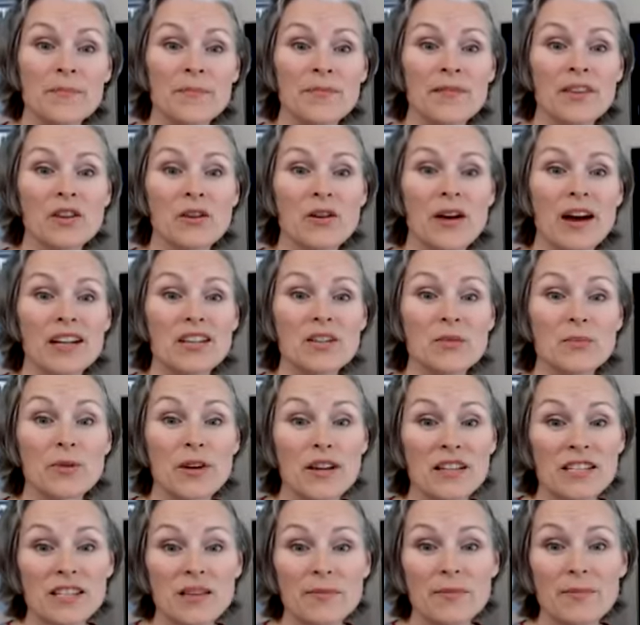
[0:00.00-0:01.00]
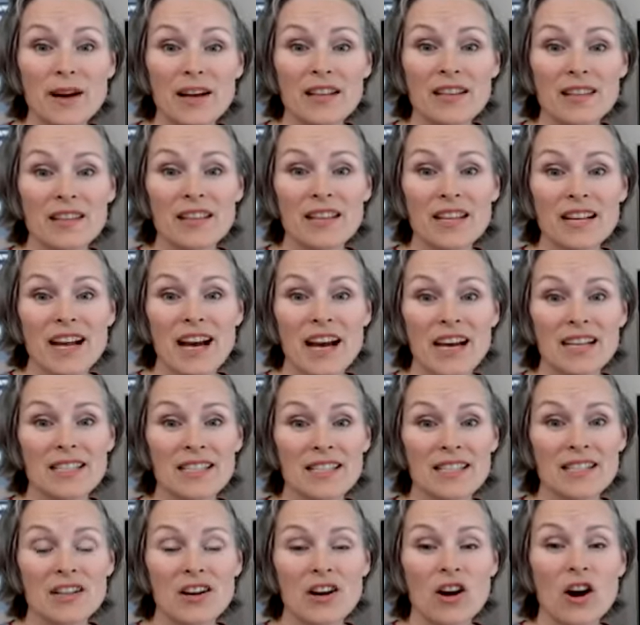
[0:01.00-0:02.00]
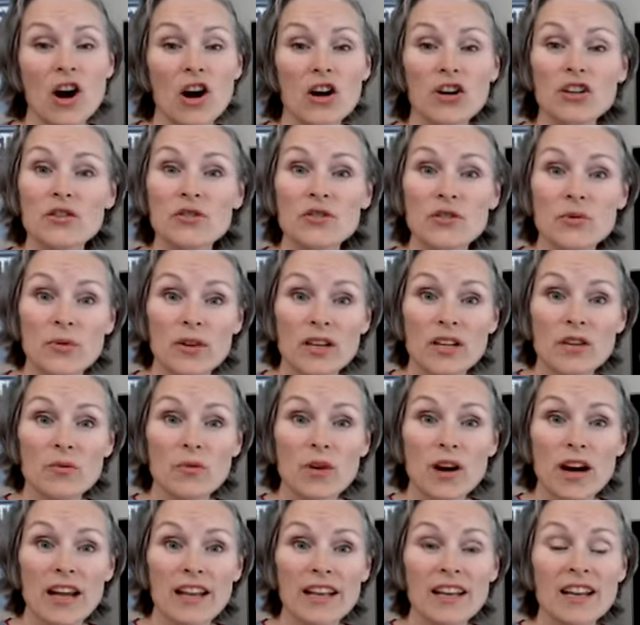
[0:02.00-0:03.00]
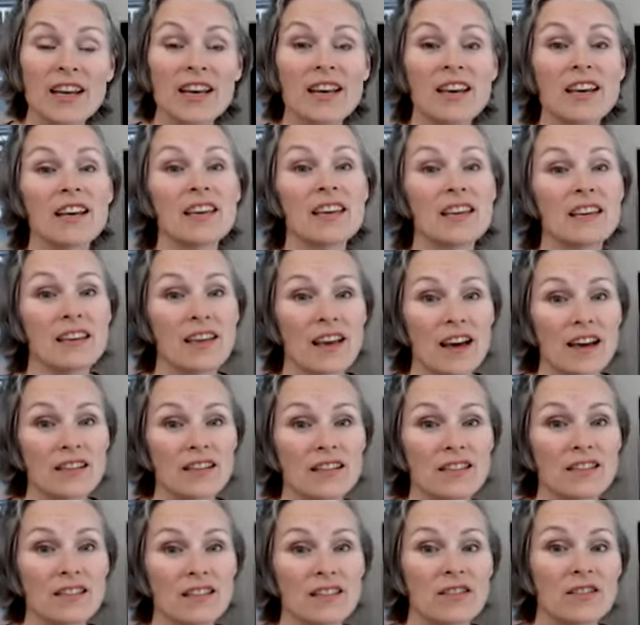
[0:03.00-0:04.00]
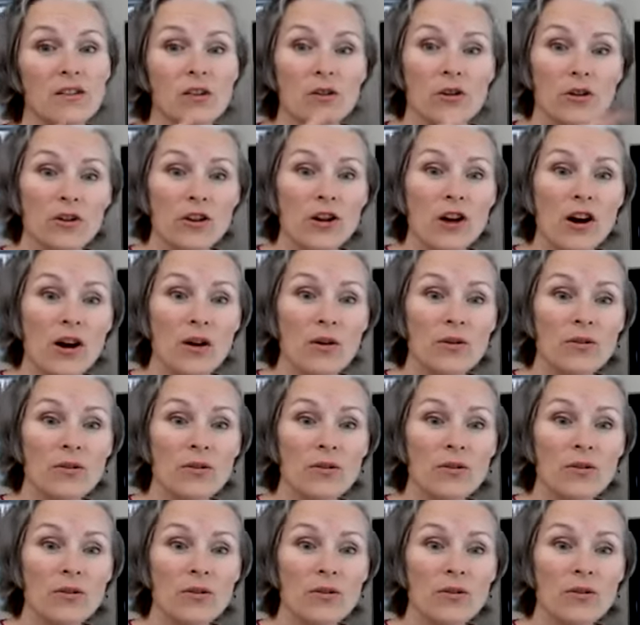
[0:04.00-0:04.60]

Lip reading: you had to press a button that asked, 'Are you 21? Yes or no?'